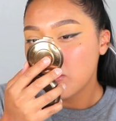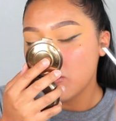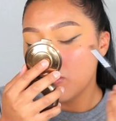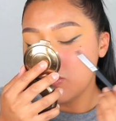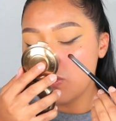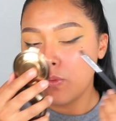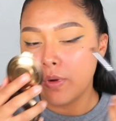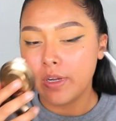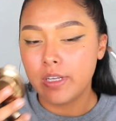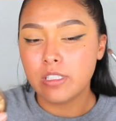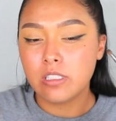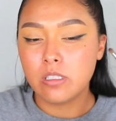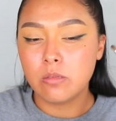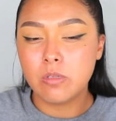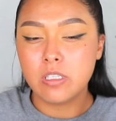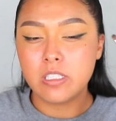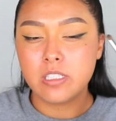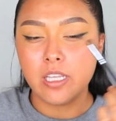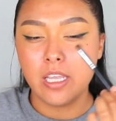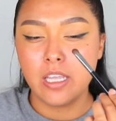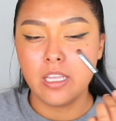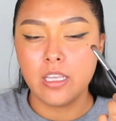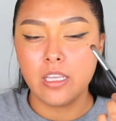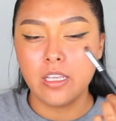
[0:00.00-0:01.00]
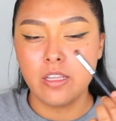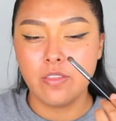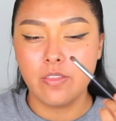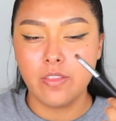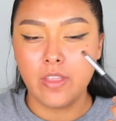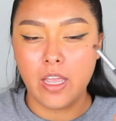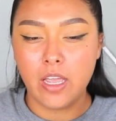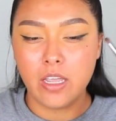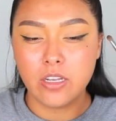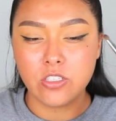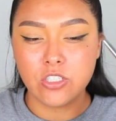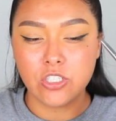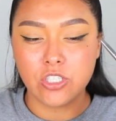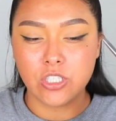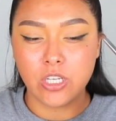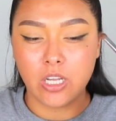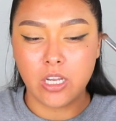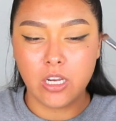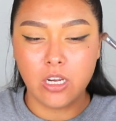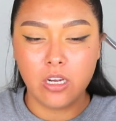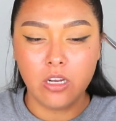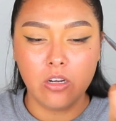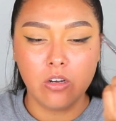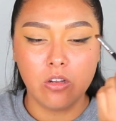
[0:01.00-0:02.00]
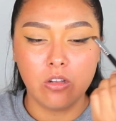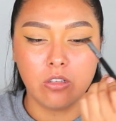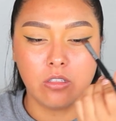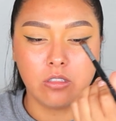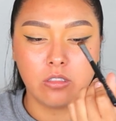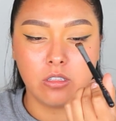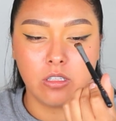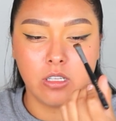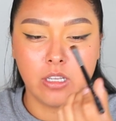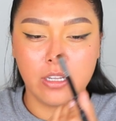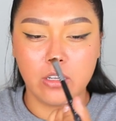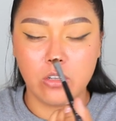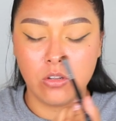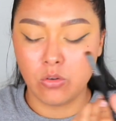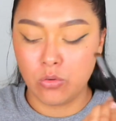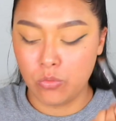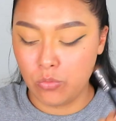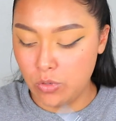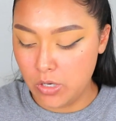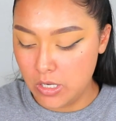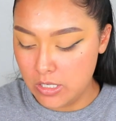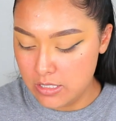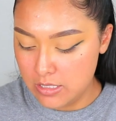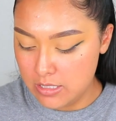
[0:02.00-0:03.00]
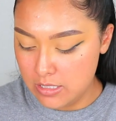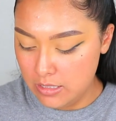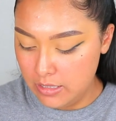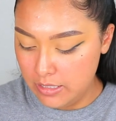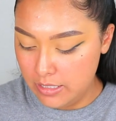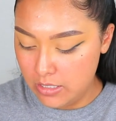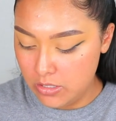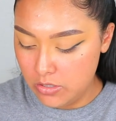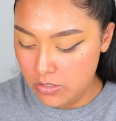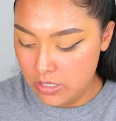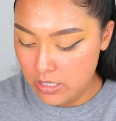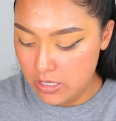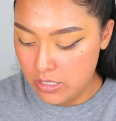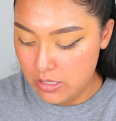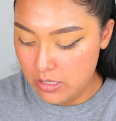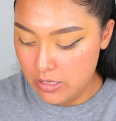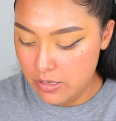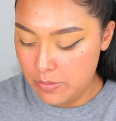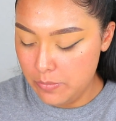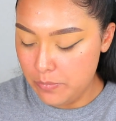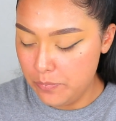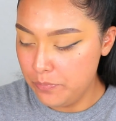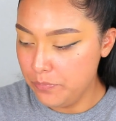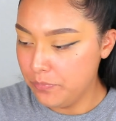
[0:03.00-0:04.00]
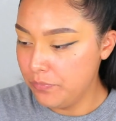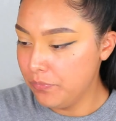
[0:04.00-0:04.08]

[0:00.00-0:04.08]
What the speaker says: going to be taking that shade like across the lid or anything.